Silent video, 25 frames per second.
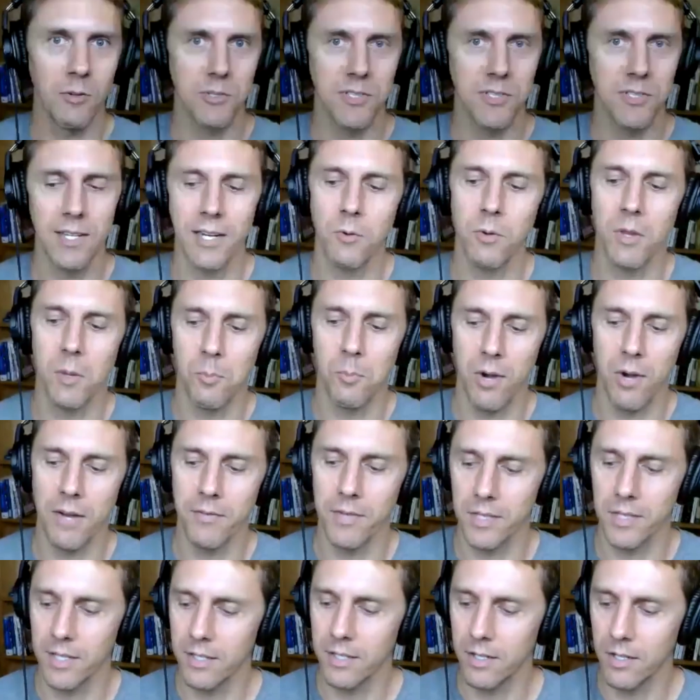sitting with a
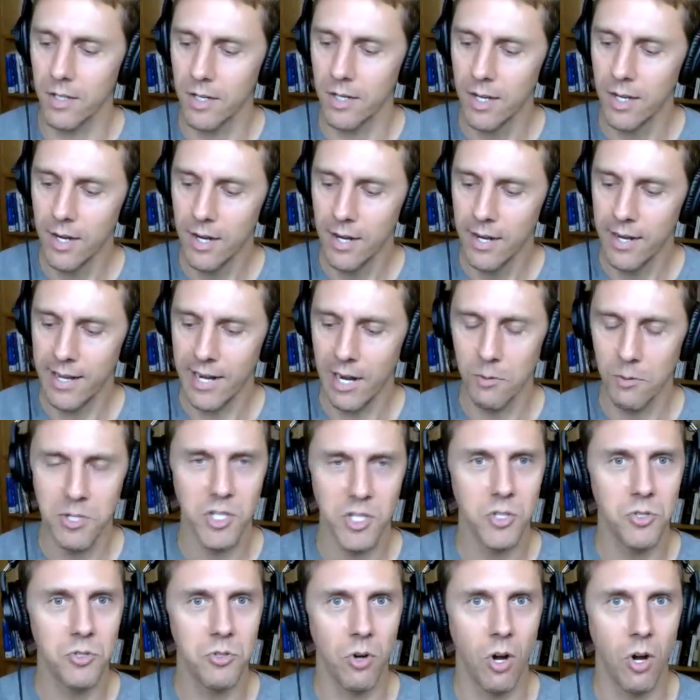private lender and I would
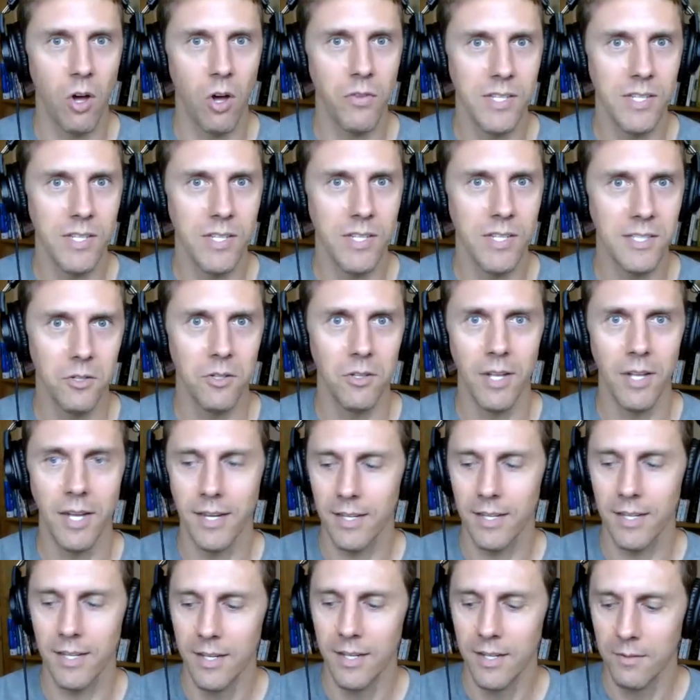just draw these little,
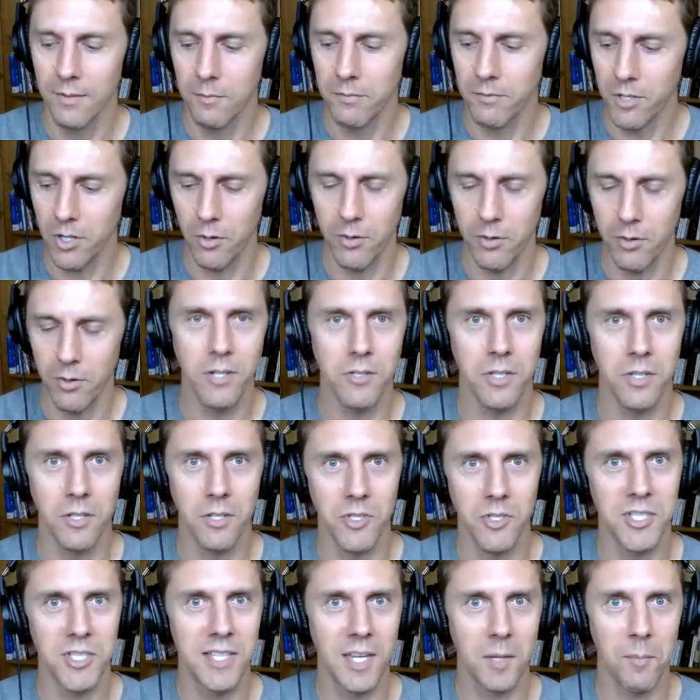like, here's a
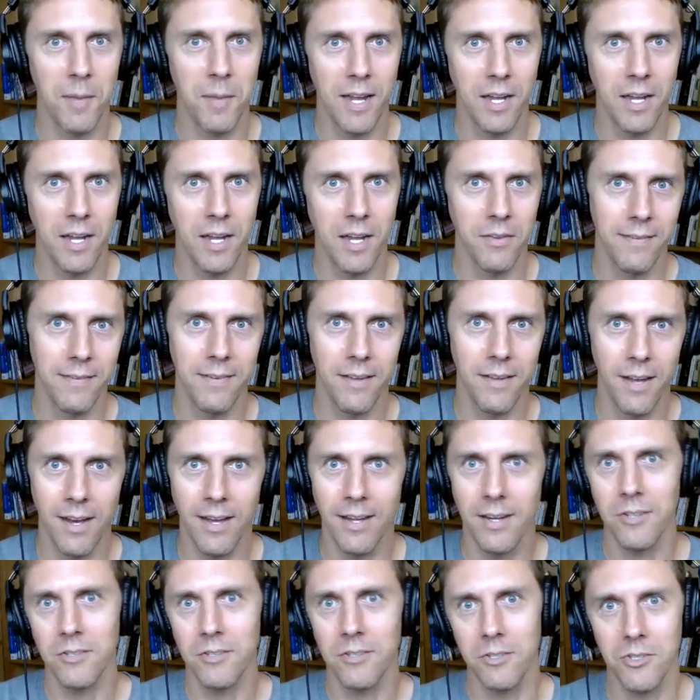little stick man on this
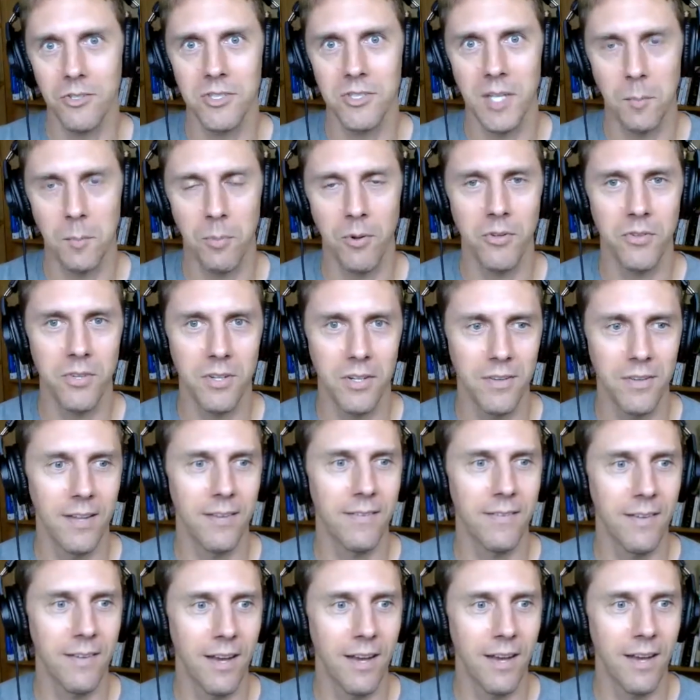side, here's a little stick person on
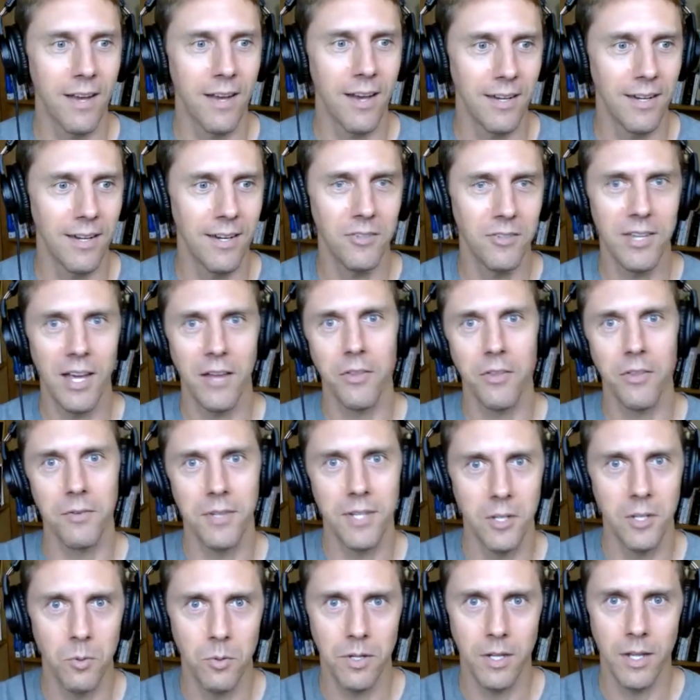this side, and here's how the
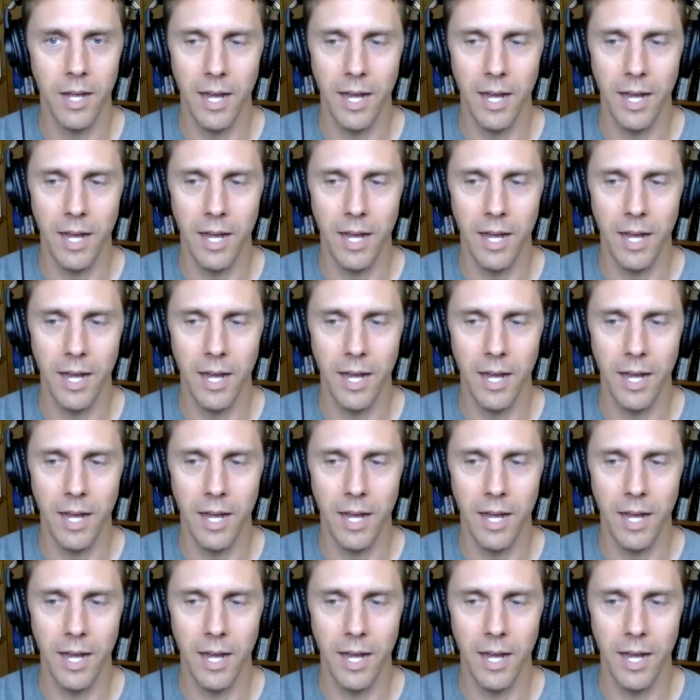deal,